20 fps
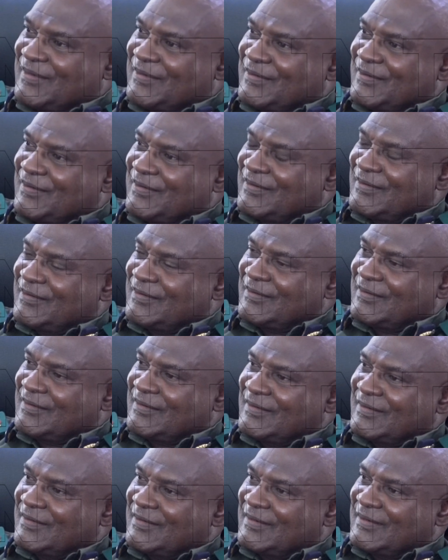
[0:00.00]

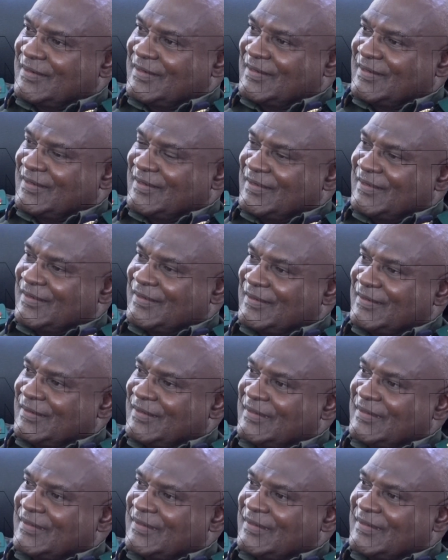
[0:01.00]
(silence)